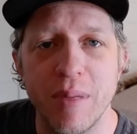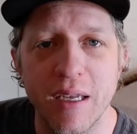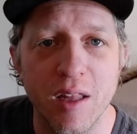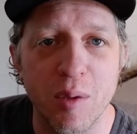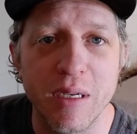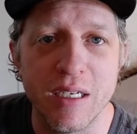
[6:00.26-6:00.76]
to be
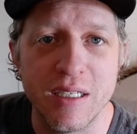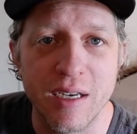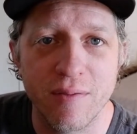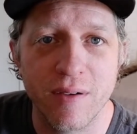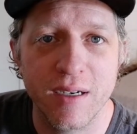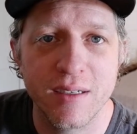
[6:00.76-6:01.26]
a little bit
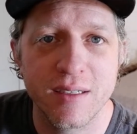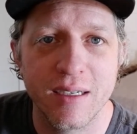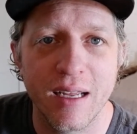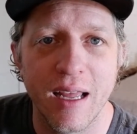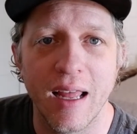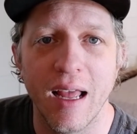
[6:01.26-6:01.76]
different
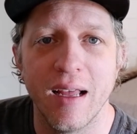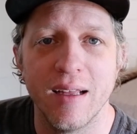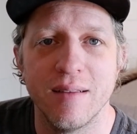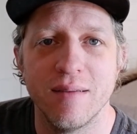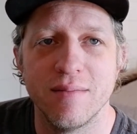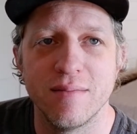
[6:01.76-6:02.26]

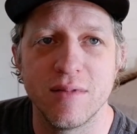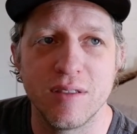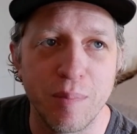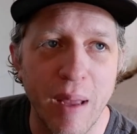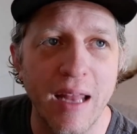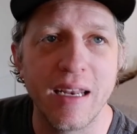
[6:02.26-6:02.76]

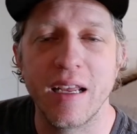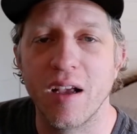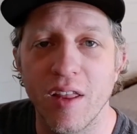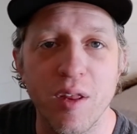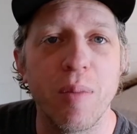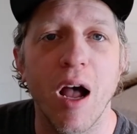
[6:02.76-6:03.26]
depending
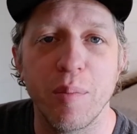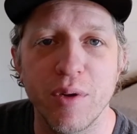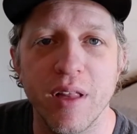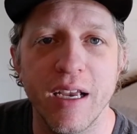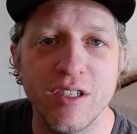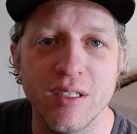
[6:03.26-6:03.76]
on the
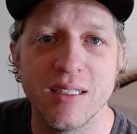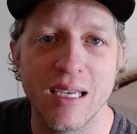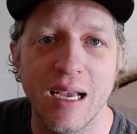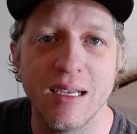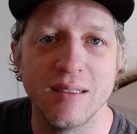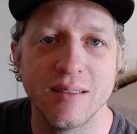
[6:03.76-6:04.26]
population
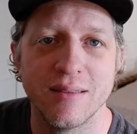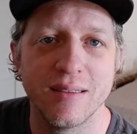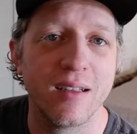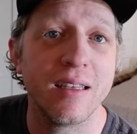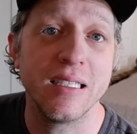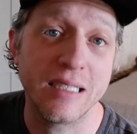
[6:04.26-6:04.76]
size.
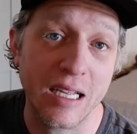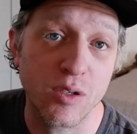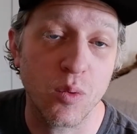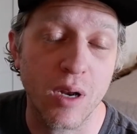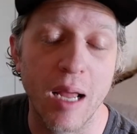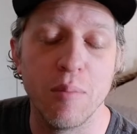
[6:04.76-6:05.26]
At least
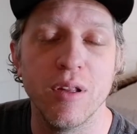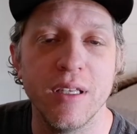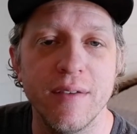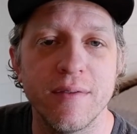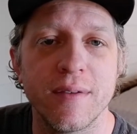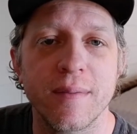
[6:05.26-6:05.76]
that's what I
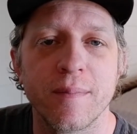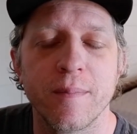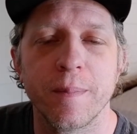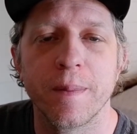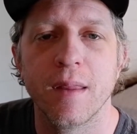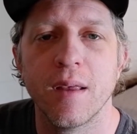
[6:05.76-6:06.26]
believe.
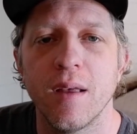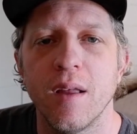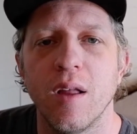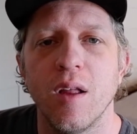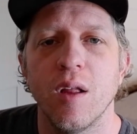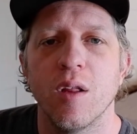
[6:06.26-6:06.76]

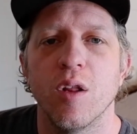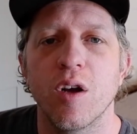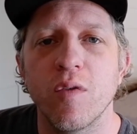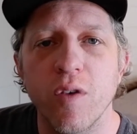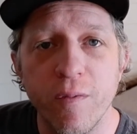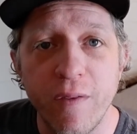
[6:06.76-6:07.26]

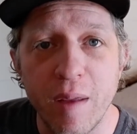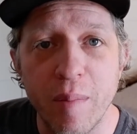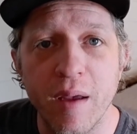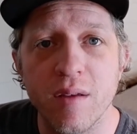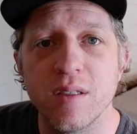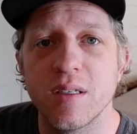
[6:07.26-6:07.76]
Look for
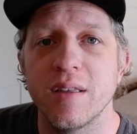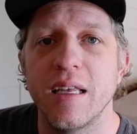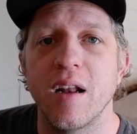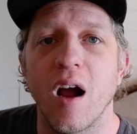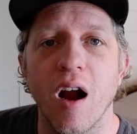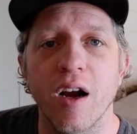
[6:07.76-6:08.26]
females
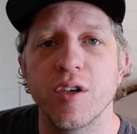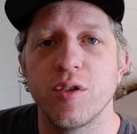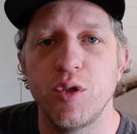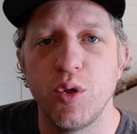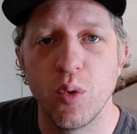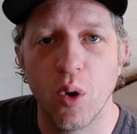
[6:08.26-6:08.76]
that
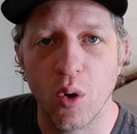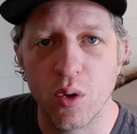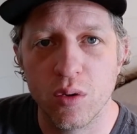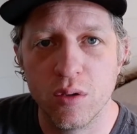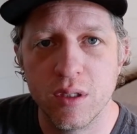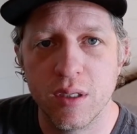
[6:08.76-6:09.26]
aren't too
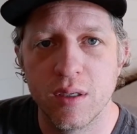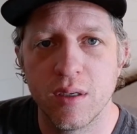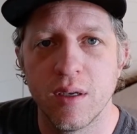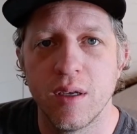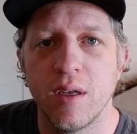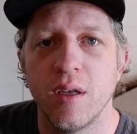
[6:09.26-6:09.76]
old
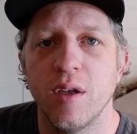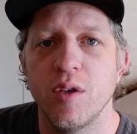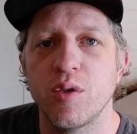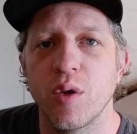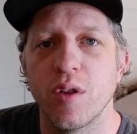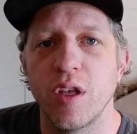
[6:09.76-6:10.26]

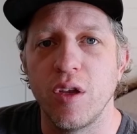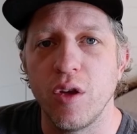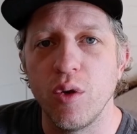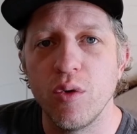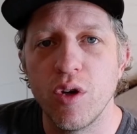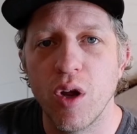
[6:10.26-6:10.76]
so that
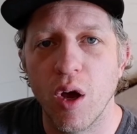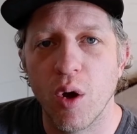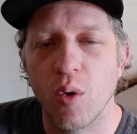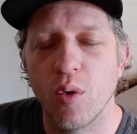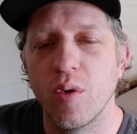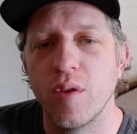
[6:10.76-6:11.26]
you
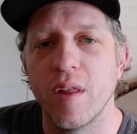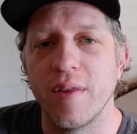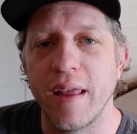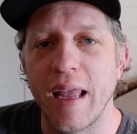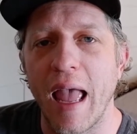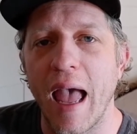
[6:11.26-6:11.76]
know that
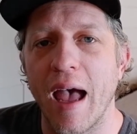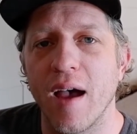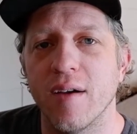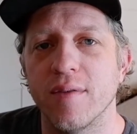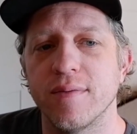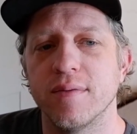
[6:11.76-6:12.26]
they
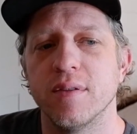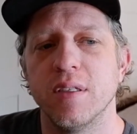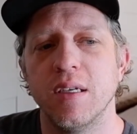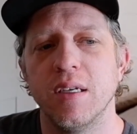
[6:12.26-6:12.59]
have